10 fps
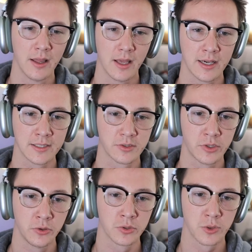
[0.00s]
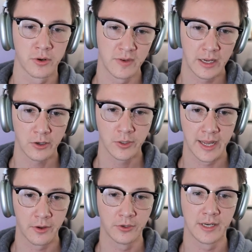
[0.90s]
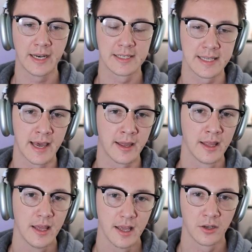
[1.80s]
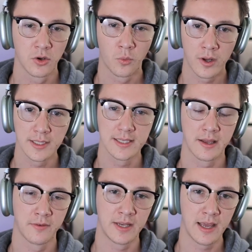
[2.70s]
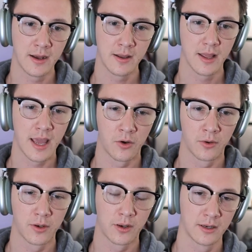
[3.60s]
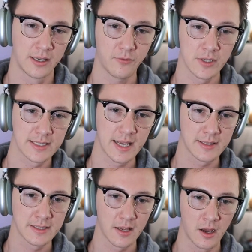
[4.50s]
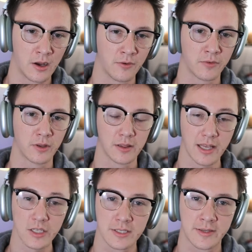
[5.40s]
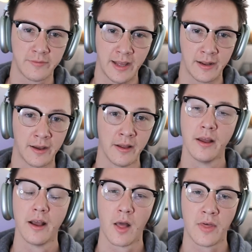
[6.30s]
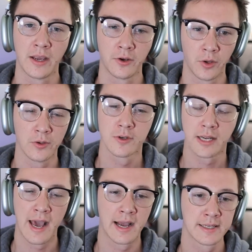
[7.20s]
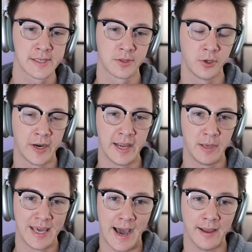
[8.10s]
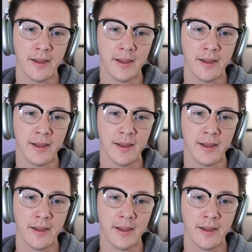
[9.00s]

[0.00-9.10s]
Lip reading: It's to sort of narrow down your data set into one set of data and different sets of collections of data that your user can access through your API.